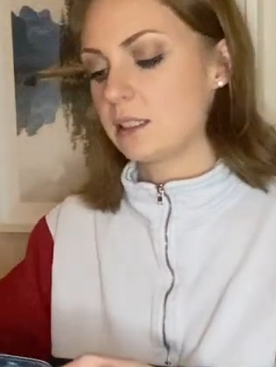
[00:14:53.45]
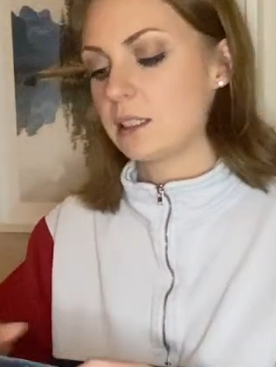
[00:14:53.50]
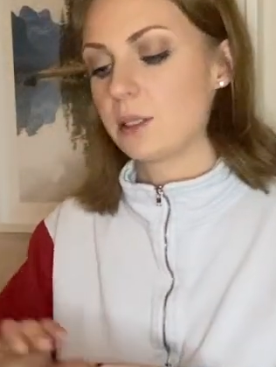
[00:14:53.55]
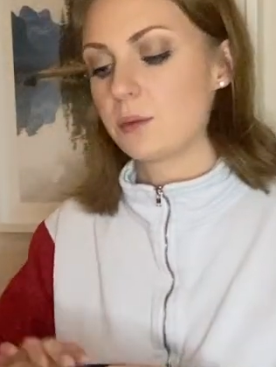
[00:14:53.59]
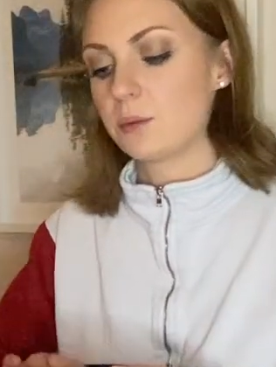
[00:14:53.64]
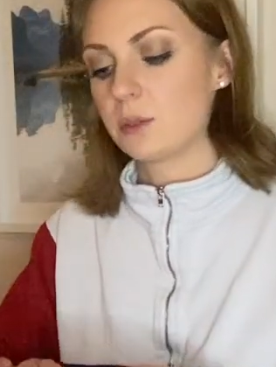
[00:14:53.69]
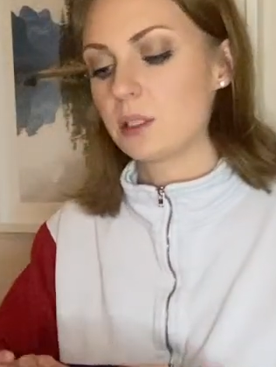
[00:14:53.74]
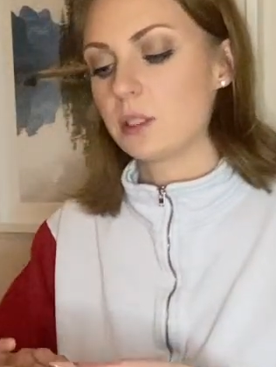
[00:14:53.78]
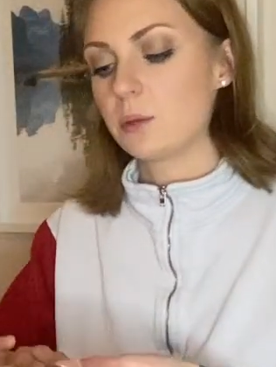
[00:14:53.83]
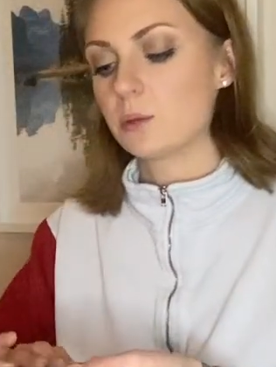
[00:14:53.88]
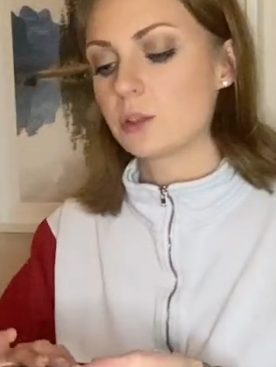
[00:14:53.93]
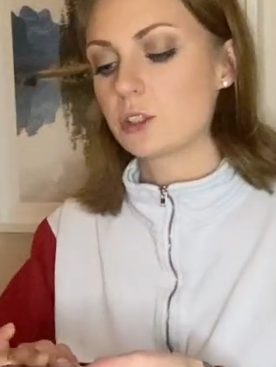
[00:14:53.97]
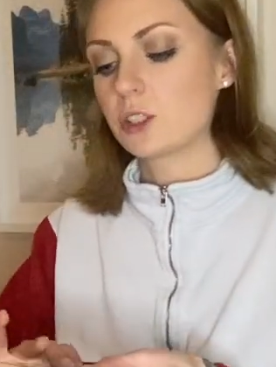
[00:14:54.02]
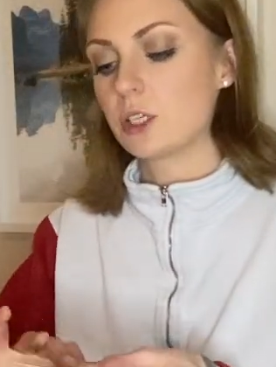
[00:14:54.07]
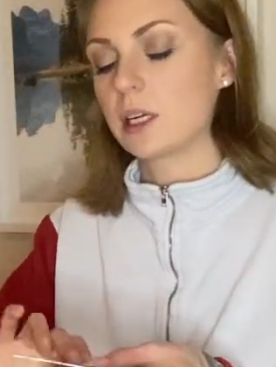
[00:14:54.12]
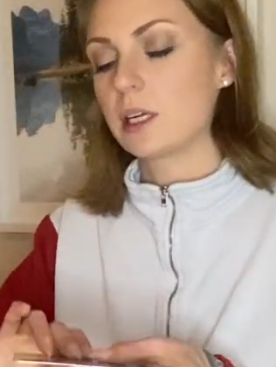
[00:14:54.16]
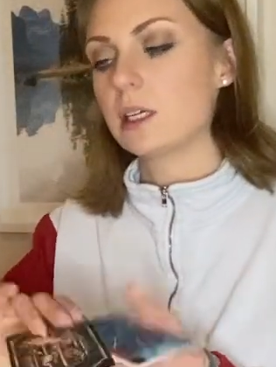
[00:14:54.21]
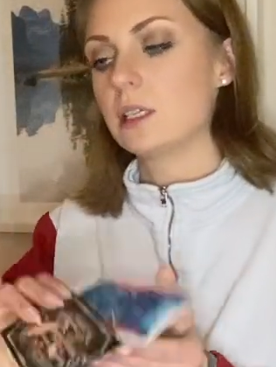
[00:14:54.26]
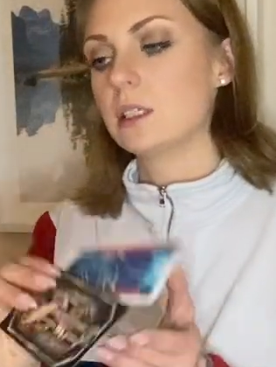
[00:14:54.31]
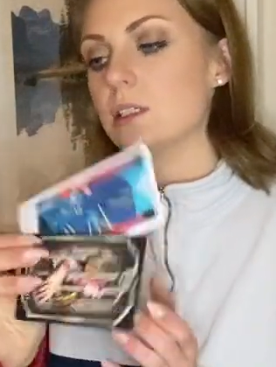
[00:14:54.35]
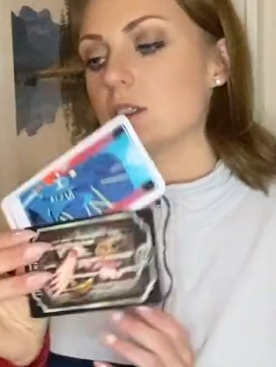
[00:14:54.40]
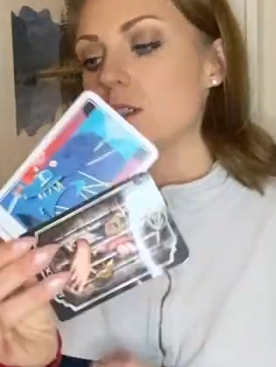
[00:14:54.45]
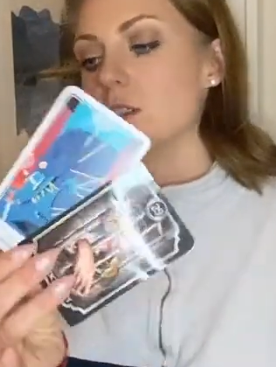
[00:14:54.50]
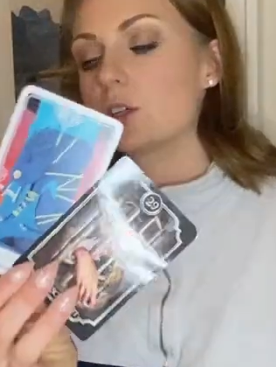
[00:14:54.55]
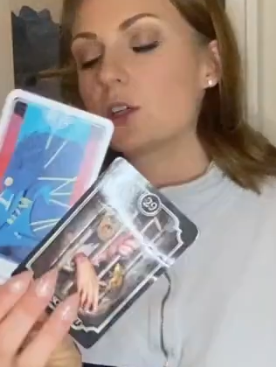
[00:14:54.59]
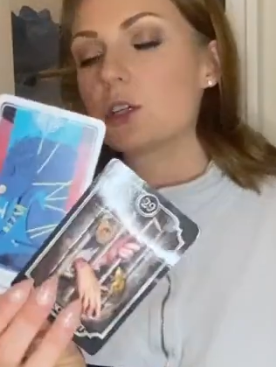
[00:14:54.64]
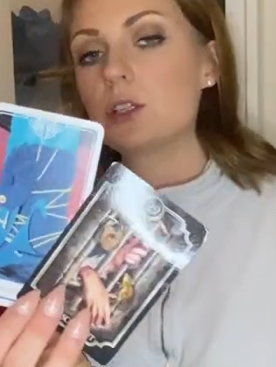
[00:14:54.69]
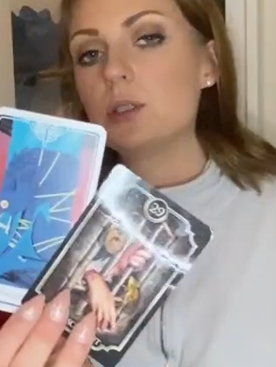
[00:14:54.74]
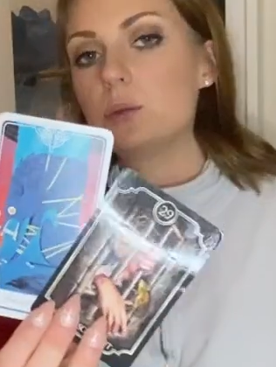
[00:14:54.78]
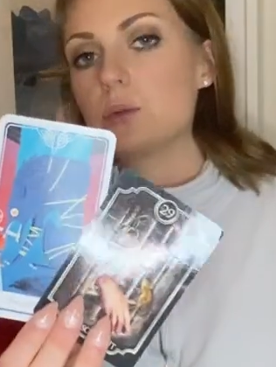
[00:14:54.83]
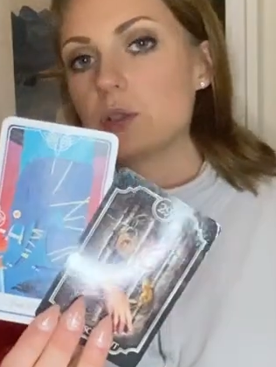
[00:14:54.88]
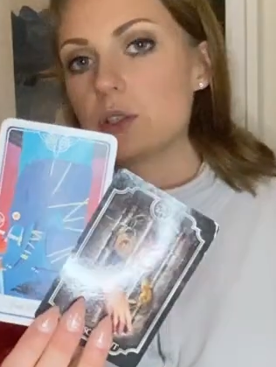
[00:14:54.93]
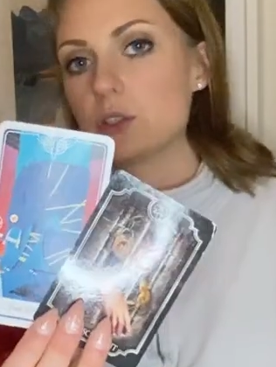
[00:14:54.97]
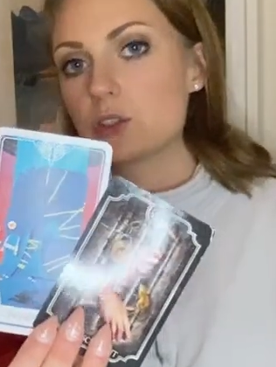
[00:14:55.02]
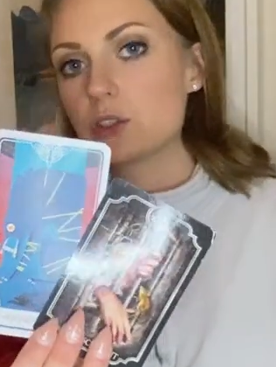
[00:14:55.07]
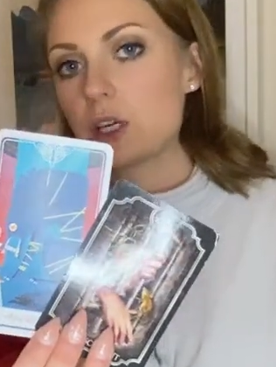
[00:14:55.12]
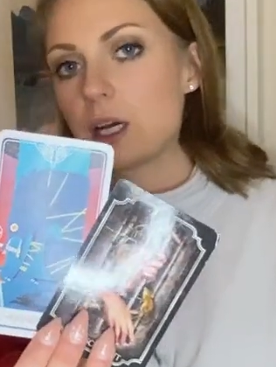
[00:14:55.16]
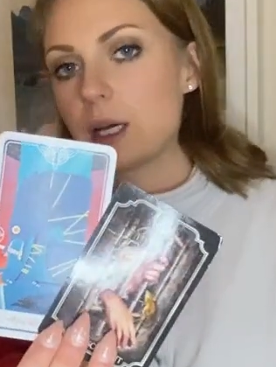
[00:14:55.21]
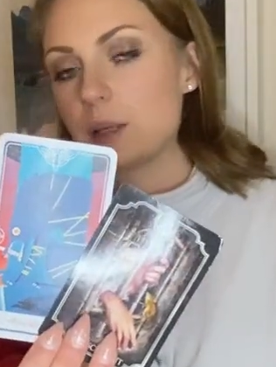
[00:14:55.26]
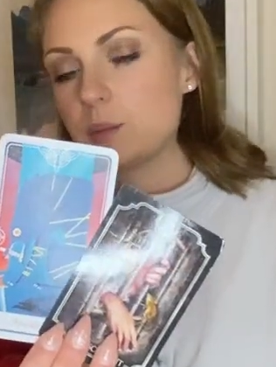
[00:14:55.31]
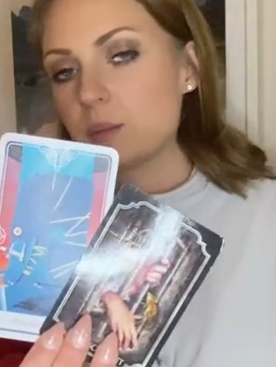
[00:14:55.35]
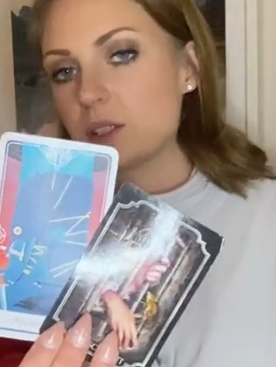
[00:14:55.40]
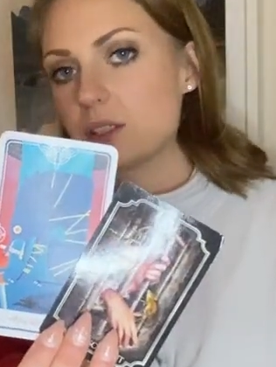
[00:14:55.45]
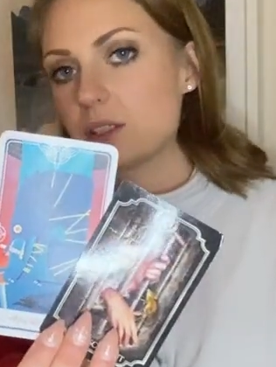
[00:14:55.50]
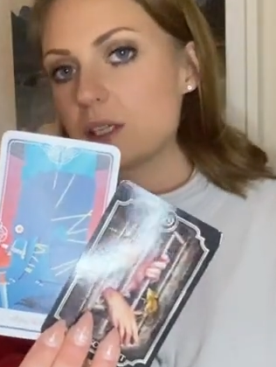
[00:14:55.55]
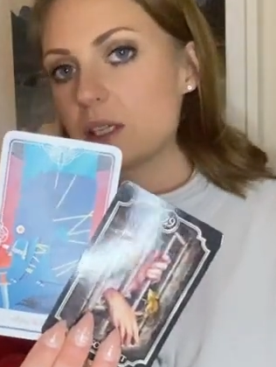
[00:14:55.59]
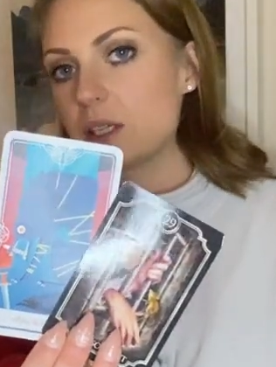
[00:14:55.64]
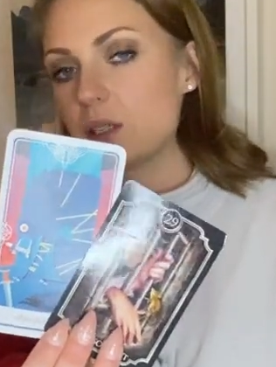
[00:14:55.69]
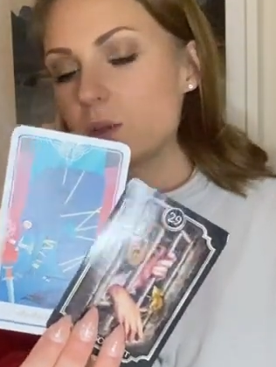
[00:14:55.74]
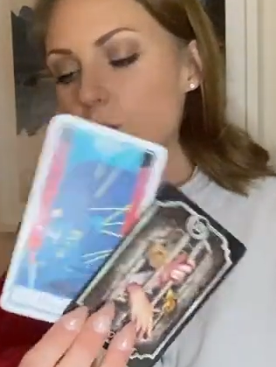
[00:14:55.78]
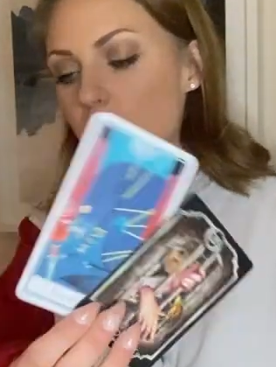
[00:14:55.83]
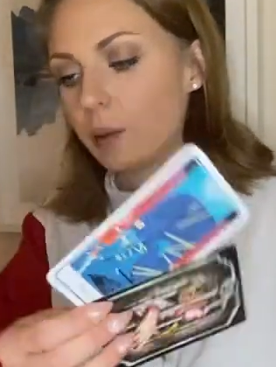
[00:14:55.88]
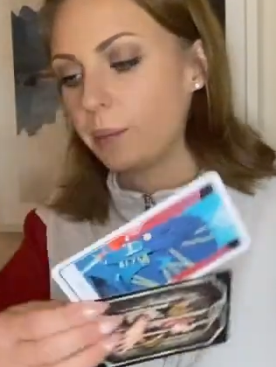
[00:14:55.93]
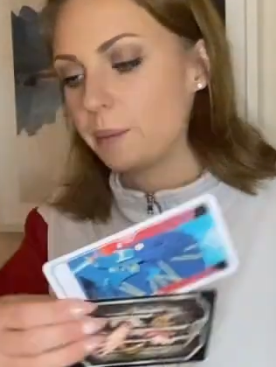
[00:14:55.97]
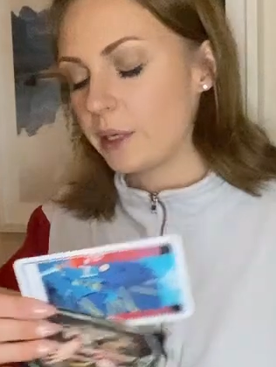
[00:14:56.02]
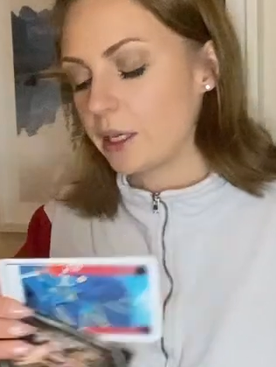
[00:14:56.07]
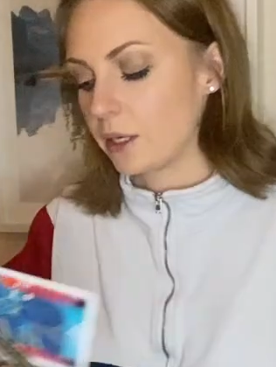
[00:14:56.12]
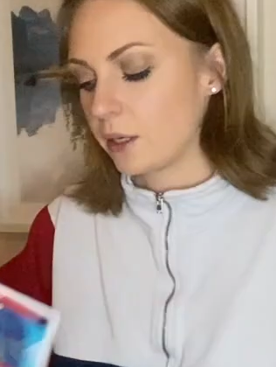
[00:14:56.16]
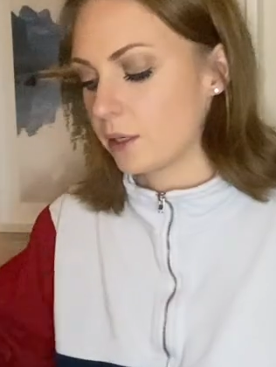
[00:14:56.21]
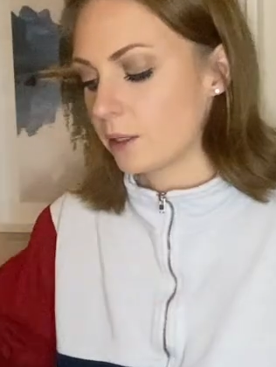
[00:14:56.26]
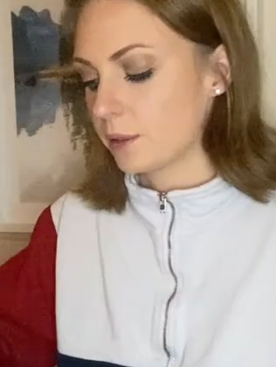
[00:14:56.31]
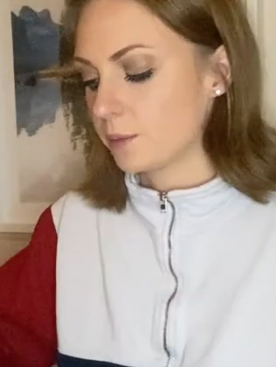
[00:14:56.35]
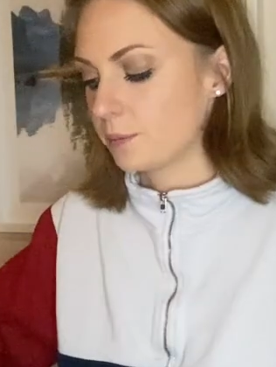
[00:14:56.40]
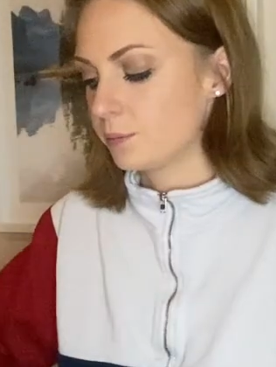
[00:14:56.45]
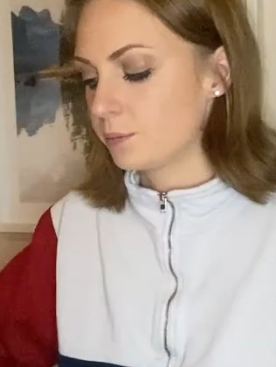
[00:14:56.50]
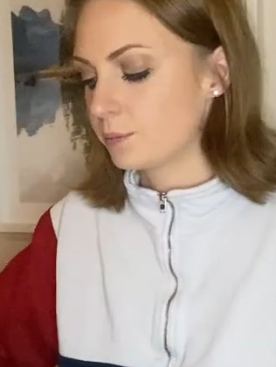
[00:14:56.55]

They really were trying to lure you in a trap and set you up here.